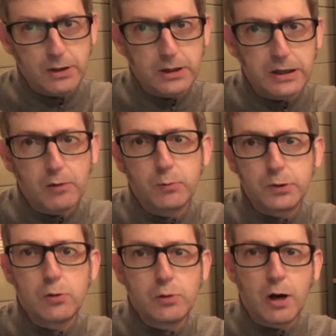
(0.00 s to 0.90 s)
you know,
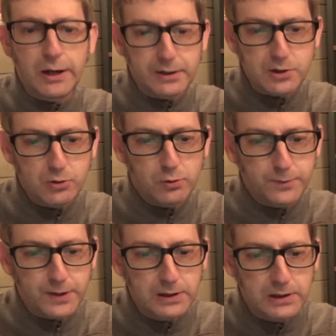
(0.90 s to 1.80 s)
do like the sort of
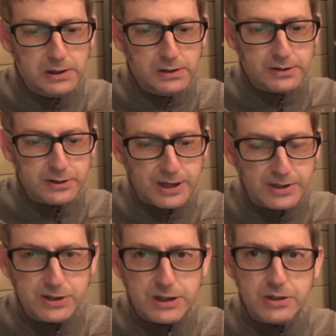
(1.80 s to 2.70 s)
the
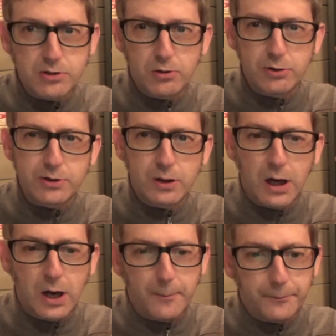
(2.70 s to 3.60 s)
zesty sort
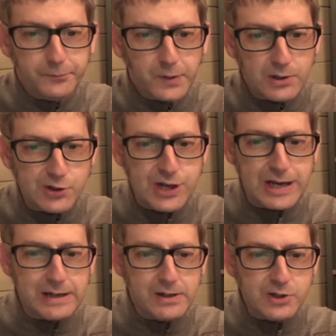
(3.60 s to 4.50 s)
of
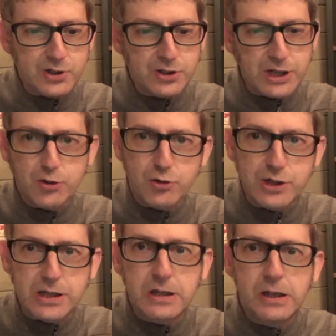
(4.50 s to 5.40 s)
zinginess,
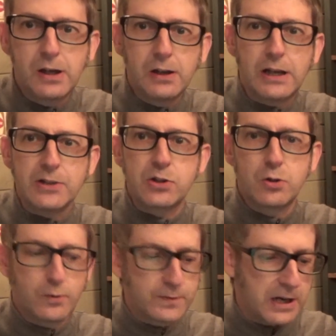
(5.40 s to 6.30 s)
citrusy, that
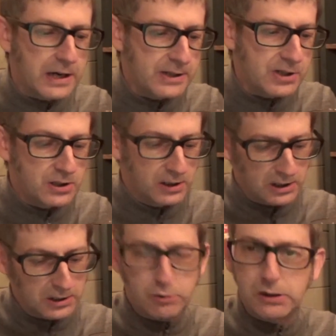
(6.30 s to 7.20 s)
sort of taste.
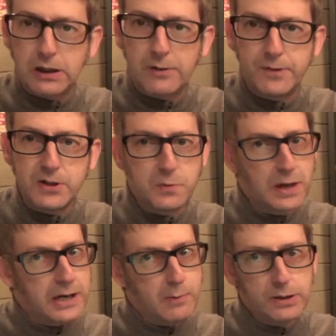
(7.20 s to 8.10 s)
You're going to love this. But
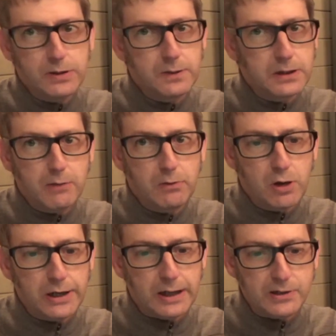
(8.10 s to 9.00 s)
anyone, if you don't
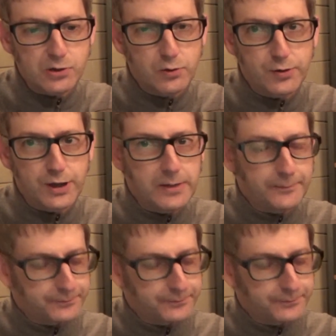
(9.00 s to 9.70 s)
like that sort of thing,